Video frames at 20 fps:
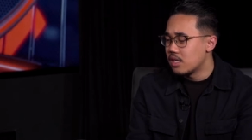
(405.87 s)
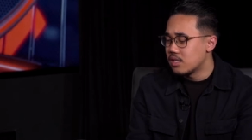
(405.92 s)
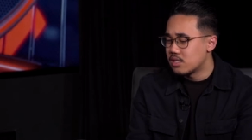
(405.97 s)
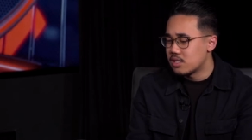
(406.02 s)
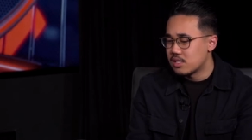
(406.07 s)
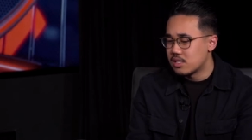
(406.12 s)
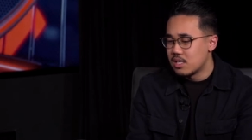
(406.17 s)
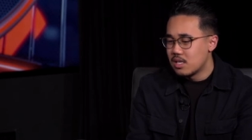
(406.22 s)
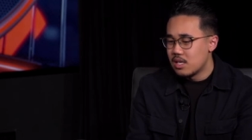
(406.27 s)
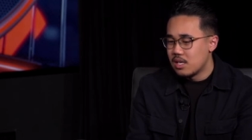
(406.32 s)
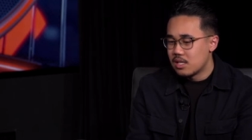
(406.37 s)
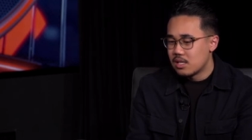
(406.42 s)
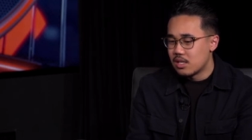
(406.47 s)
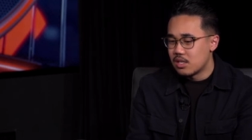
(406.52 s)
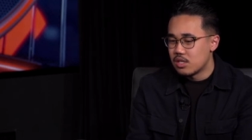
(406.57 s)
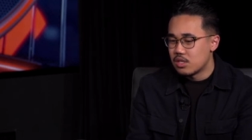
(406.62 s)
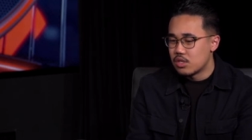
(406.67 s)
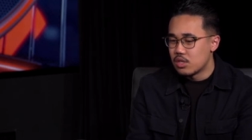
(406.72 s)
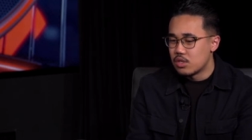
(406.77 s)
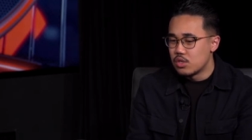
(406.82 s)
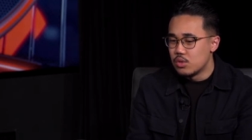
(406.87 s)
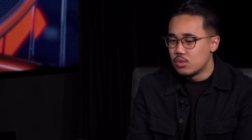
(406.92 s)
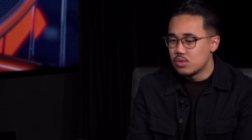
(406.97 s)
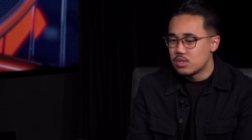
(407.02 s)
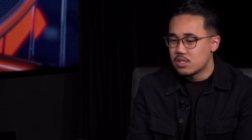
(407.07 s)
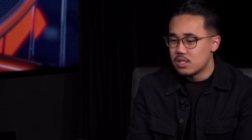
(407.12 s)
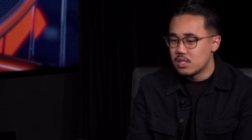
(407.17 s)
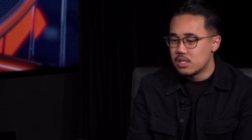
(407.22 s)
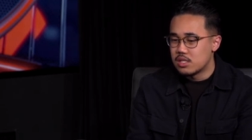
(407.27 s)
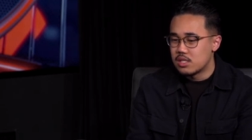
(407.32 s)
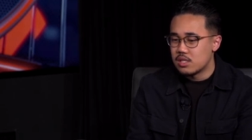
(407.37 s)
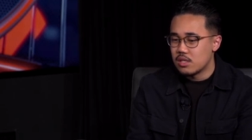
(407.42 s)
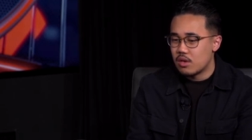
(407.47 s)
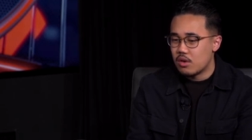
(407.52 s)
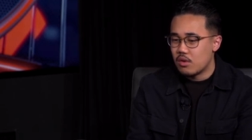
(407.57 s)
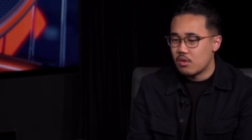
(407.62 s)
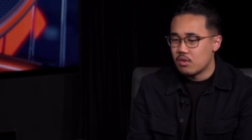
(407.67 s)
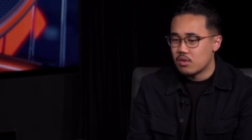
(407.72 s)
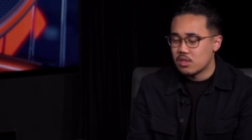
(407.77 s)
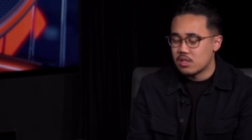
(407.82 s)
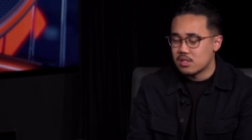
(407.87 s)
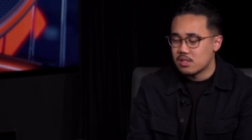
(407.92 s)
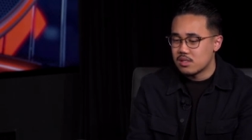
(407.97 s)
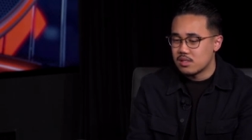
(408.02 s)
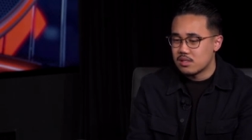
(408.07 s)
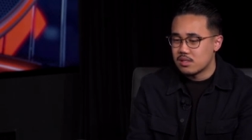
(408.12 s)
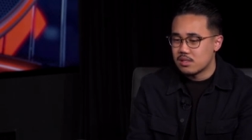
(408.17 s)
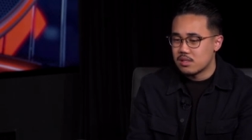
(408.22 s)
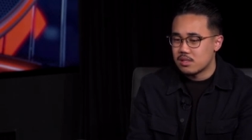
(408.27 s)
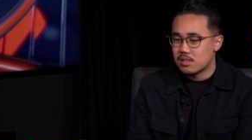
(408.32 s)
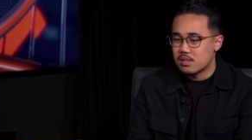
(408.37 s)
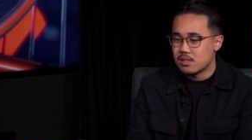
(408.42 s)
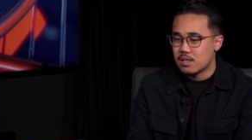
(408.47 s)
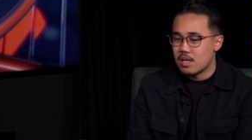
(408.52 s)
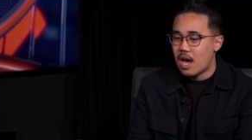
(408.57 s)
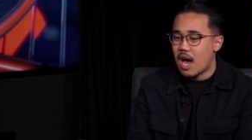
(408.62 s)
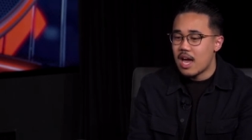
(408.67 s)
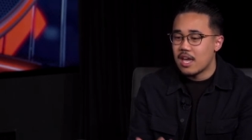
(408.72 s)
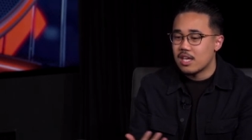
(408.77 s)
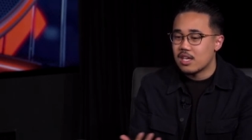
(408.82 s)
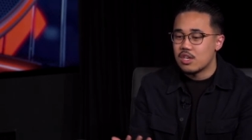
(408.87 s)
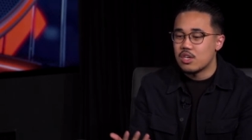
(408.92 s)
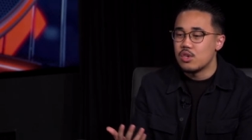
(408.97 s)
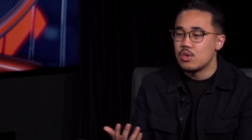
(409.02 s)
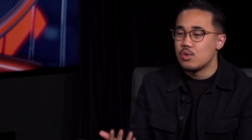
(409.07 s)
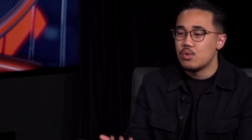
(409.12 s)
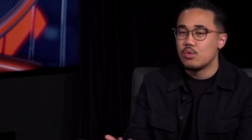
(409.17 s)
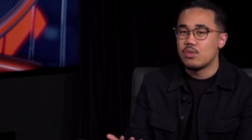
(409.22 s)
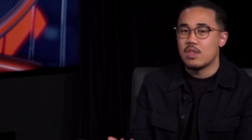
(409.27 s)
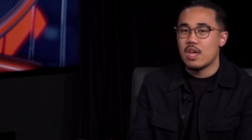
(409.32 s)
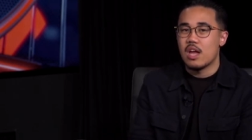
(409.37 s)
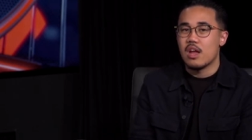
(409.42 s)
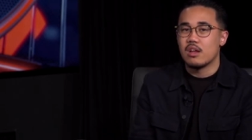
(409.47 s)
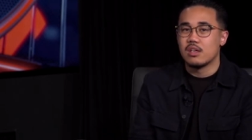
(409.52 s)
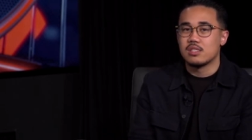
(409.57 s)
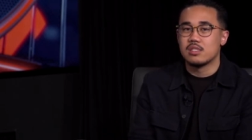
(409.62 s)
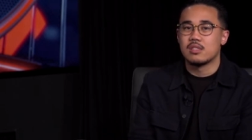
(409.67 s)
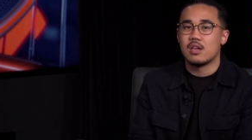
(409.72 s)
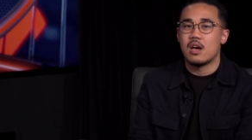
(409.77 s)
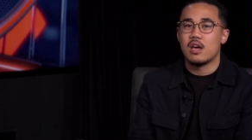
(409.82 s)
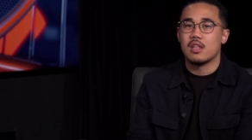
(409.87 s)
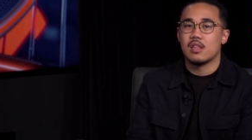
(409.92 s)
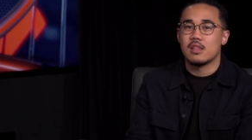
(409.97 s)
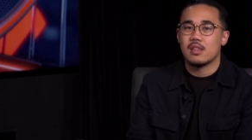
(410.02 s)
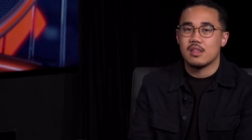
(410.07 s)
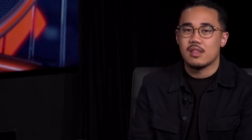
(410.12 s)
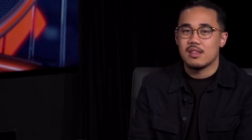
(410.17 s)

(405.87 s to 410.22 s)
It's just the the usage or the, the IQ there is not.